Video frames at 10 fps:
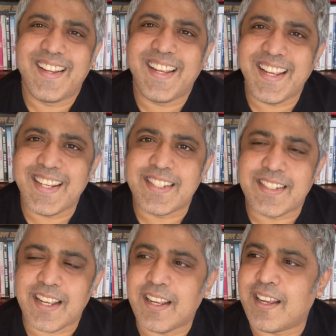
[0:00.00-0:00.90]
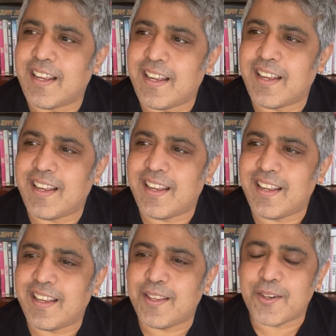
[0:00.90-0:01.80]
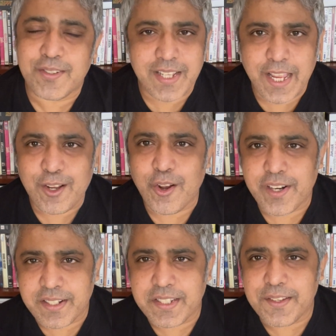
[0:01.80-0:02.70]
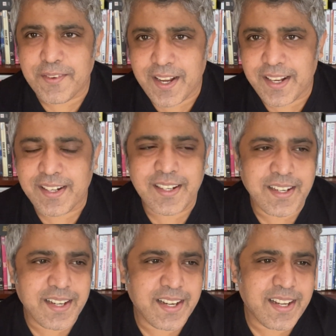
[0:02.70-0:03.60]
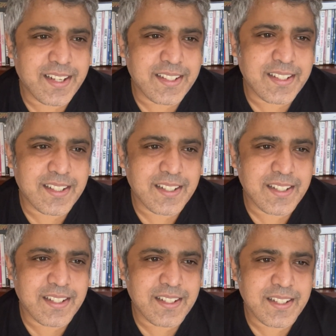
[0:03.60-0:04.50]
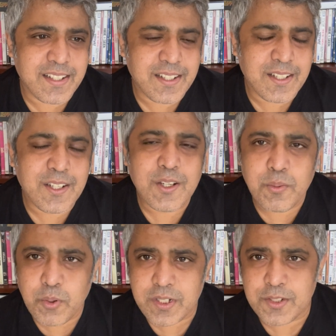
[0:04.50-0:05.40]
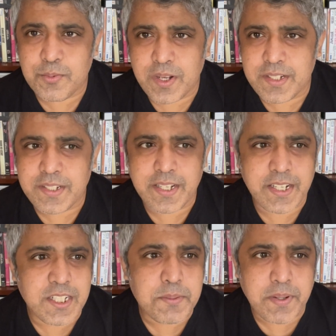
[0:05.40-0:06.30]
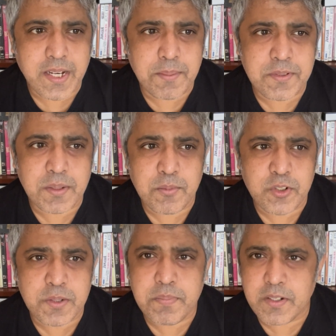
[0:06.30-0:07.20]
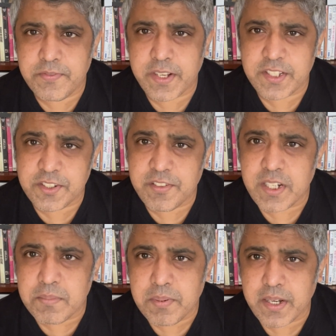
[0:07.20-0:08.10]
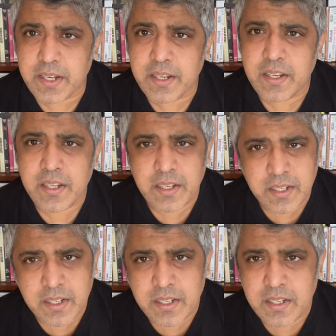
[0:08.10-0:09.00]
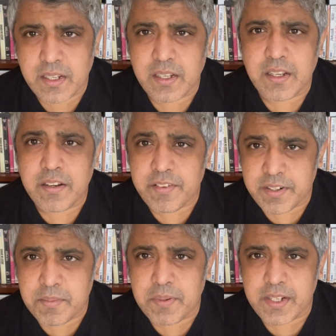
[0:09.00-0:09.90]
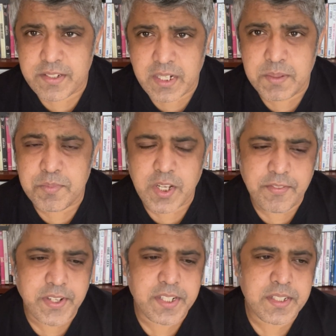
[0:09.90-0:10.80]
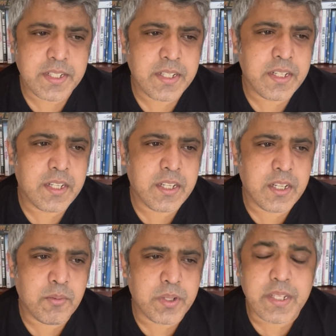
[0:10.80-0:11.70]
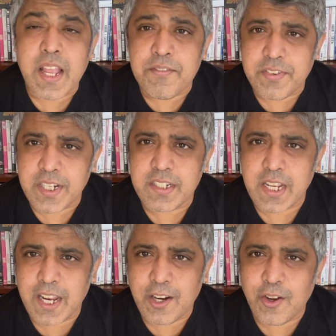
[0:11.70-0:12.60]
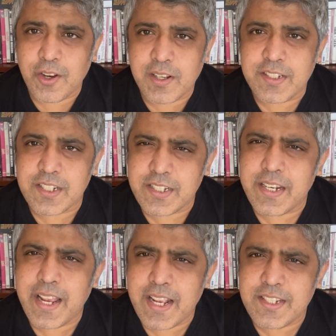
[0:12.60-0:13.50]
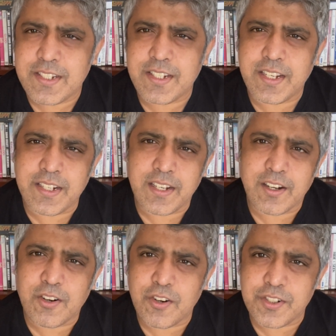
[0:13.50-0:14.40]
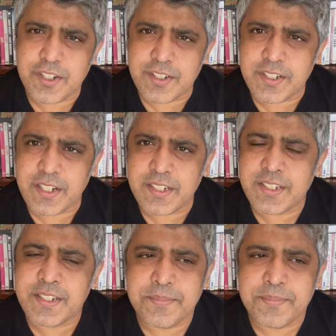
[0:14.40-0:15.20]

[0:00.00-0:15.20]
is the iconic Diwar, and what does one say? It's perhaps the most perfect screenplay written by Salim Javed, with every dialogue just etched in our consciousness.